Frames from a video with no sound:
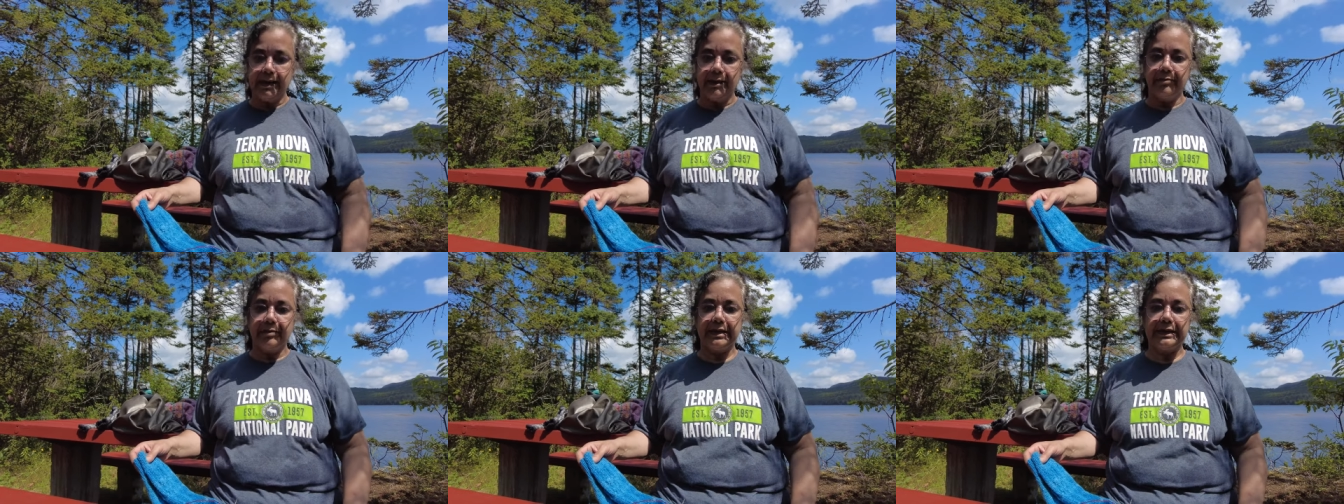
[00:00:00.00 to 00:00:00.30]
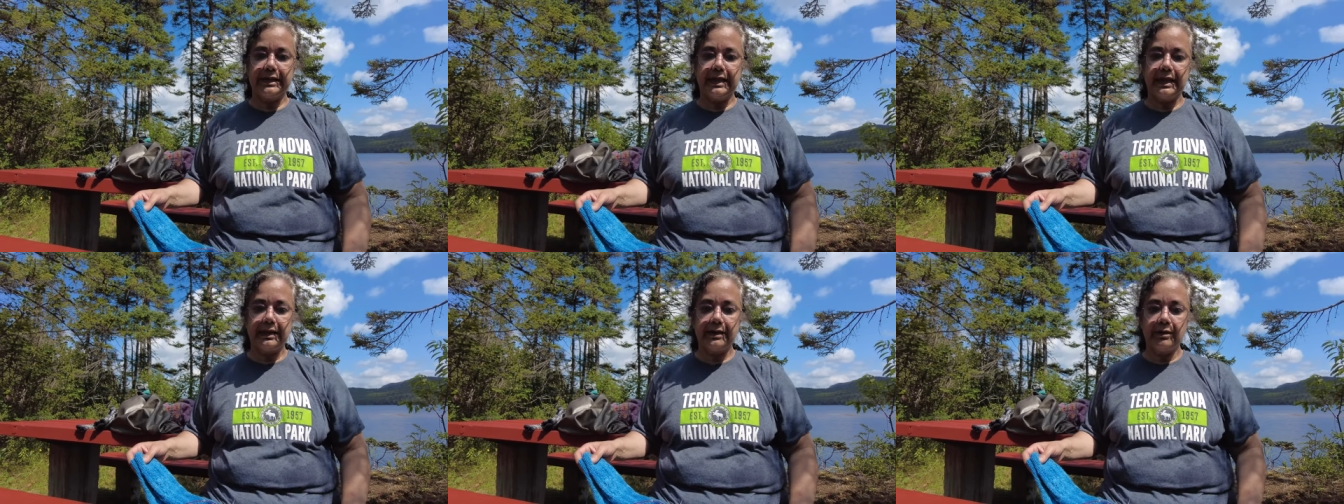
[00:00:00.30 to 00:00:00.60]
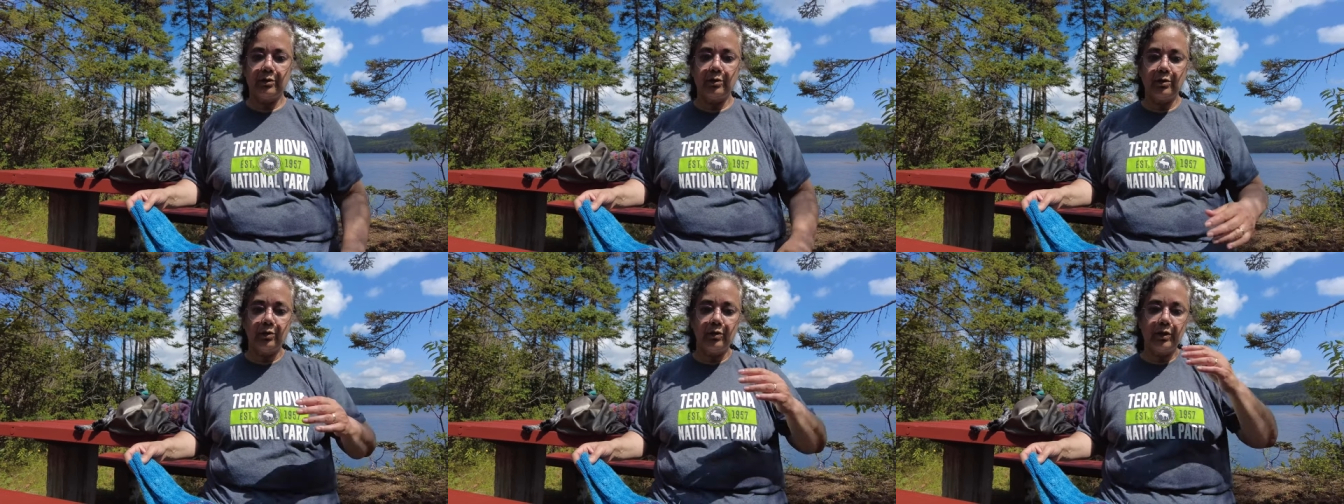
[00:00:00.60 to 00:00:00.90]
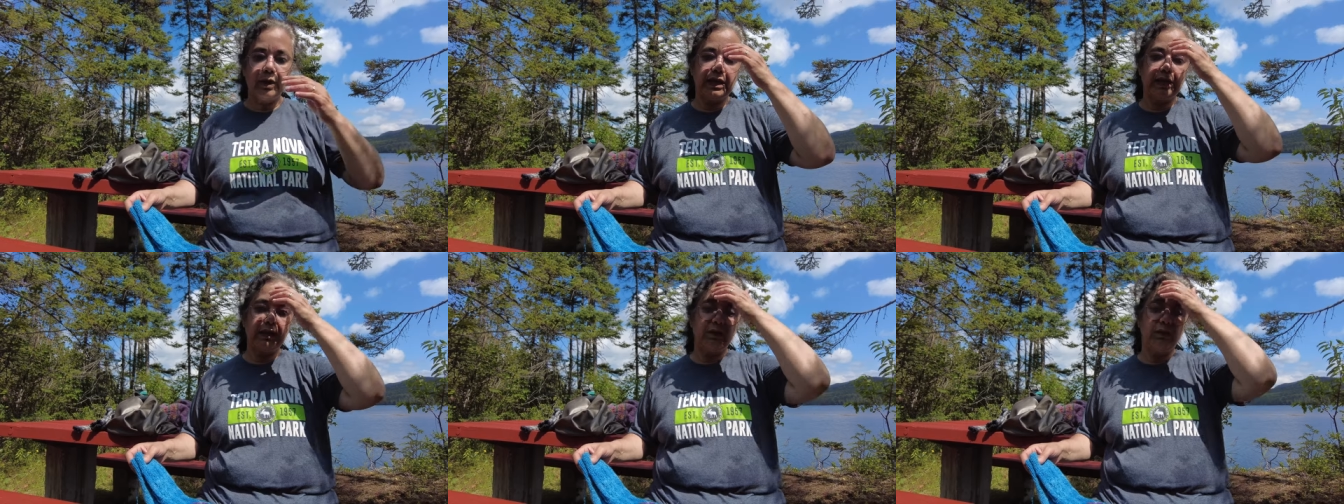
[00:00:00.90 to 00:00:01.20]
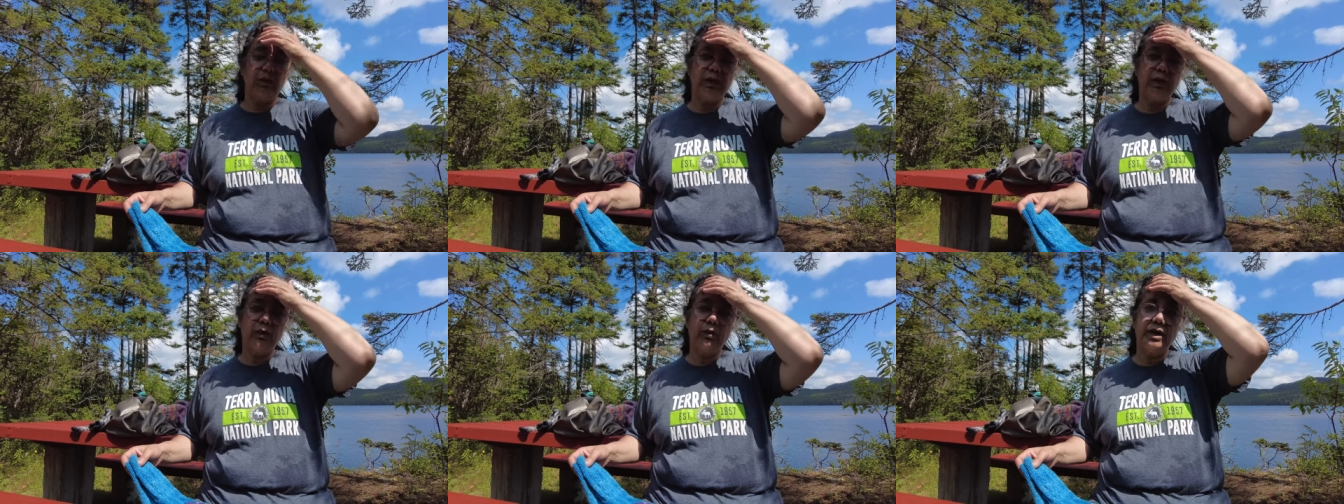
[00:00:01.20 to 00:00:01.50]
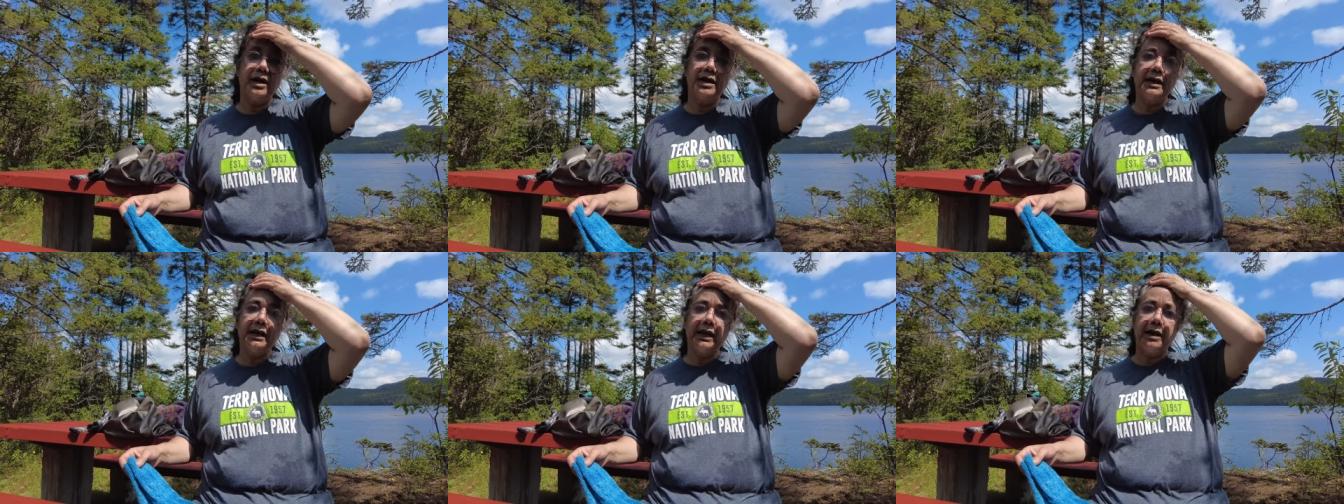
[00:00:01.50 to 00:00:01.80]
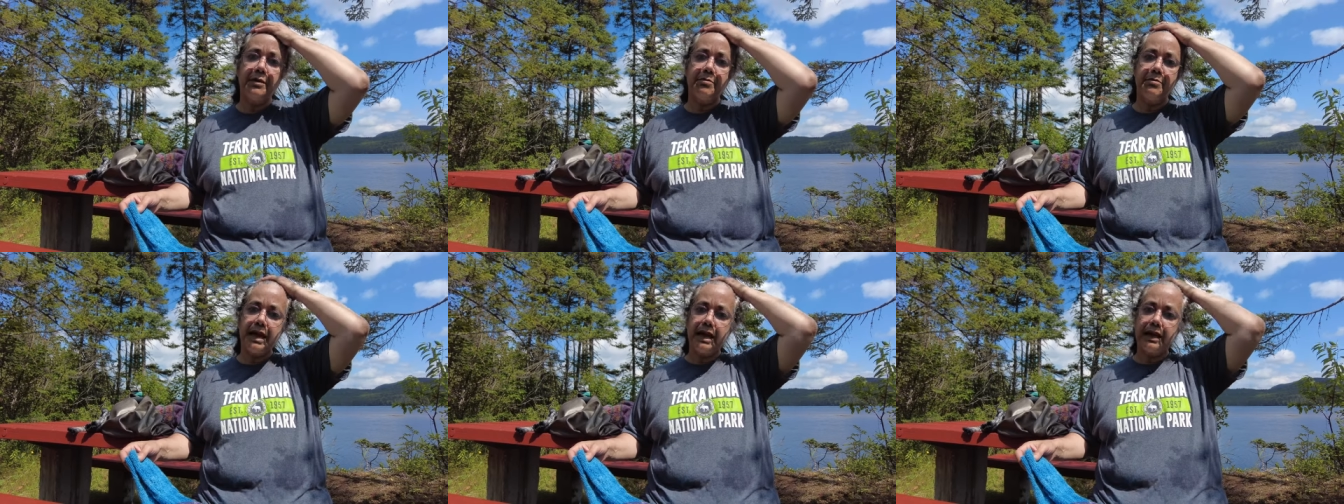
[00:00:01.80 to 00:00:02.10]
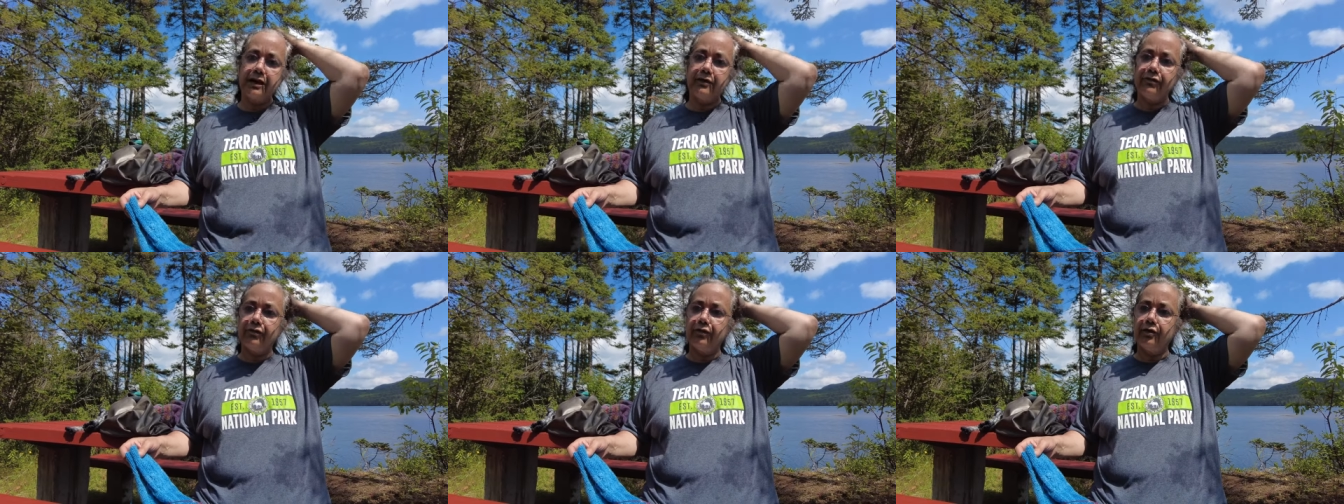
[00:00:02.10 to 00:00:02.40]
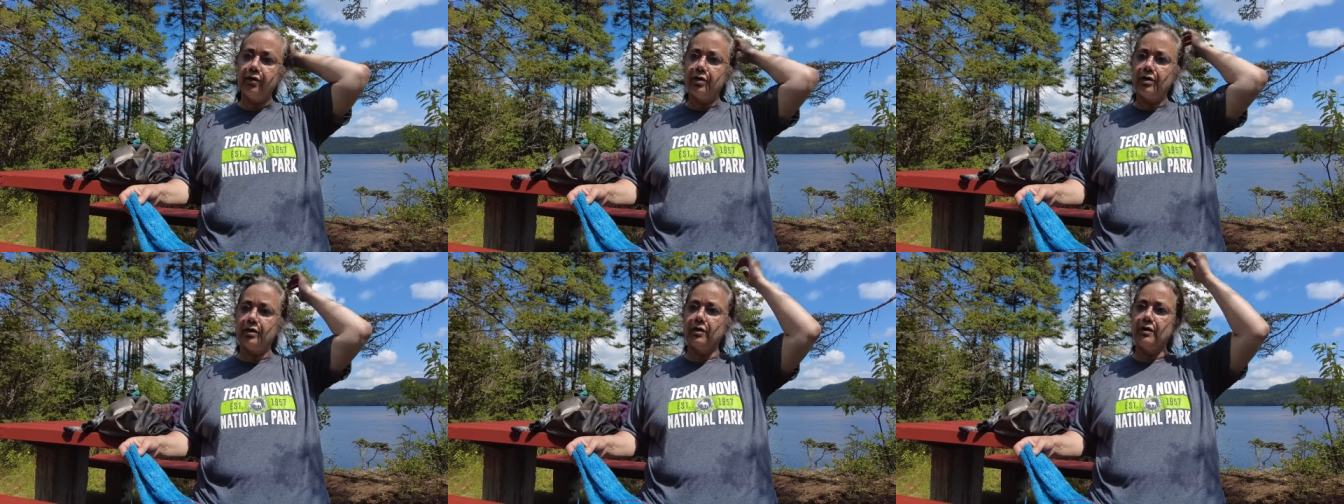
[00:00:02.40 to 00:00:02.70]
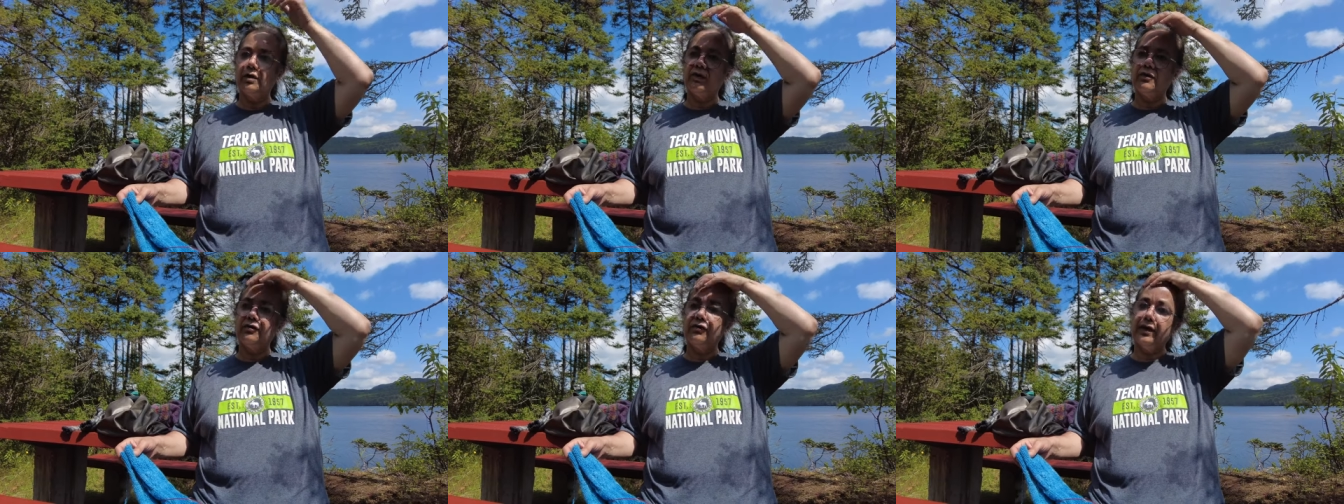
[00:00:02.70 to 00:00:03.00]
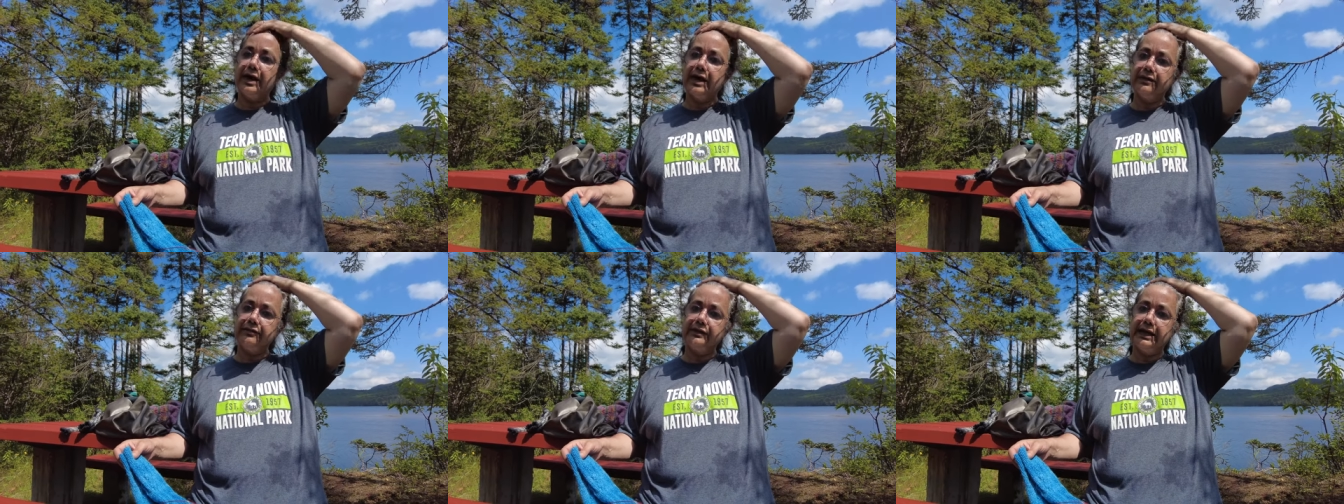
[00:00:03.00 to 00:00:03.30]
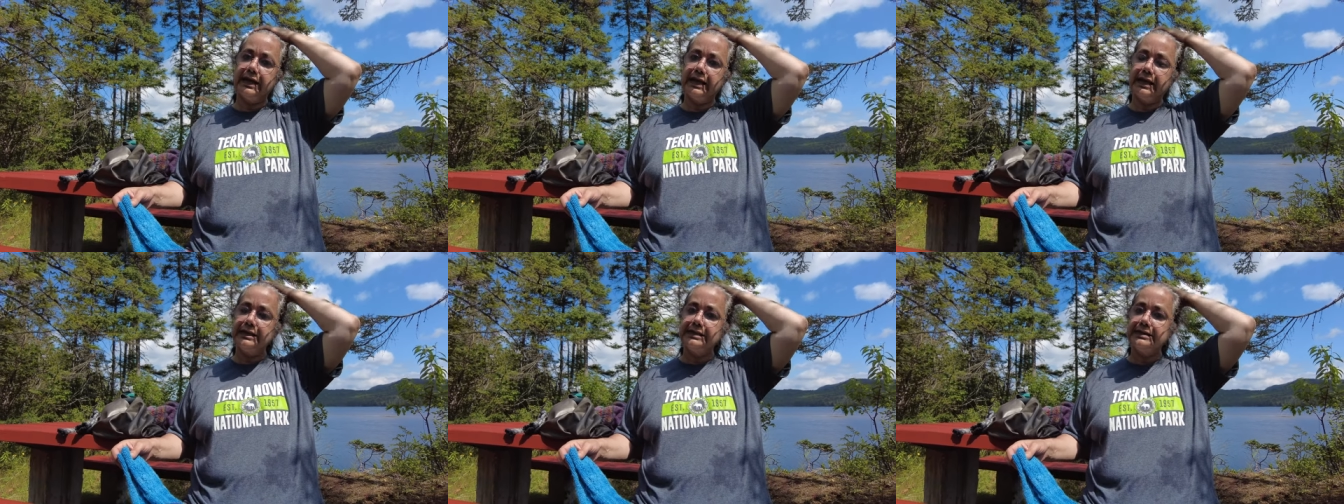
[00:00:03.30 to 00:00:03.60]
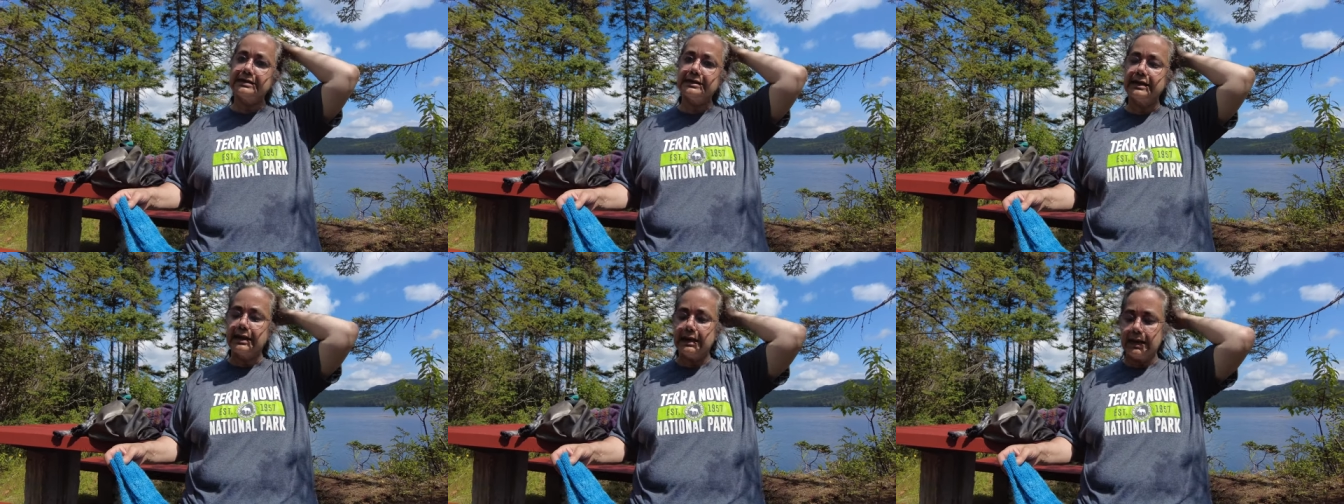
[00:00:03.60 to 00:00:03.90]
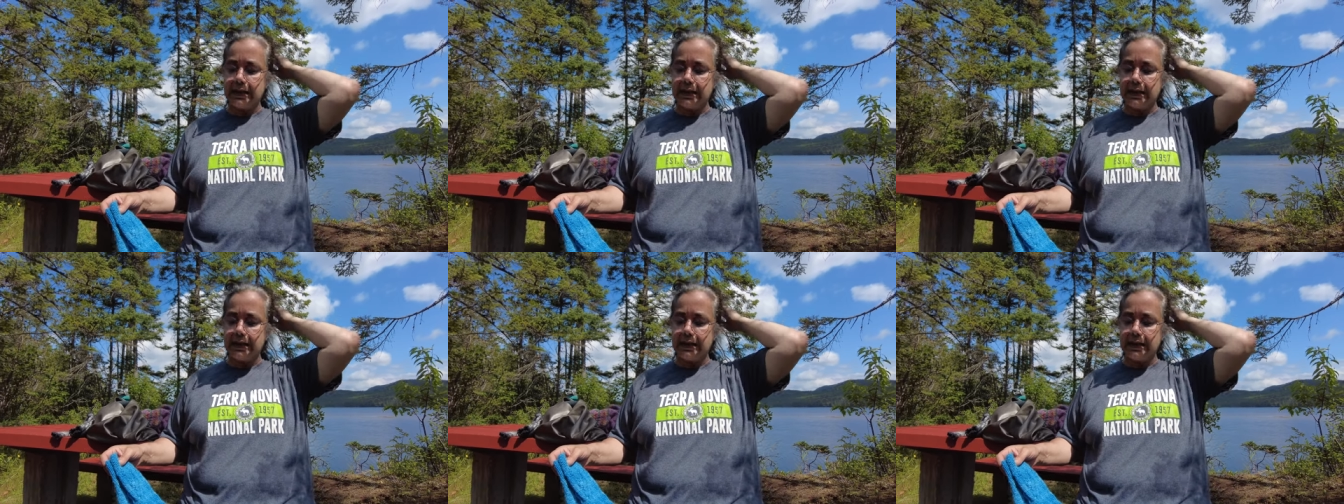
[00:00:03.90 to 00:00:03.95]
But then we we were in Quebec for five days,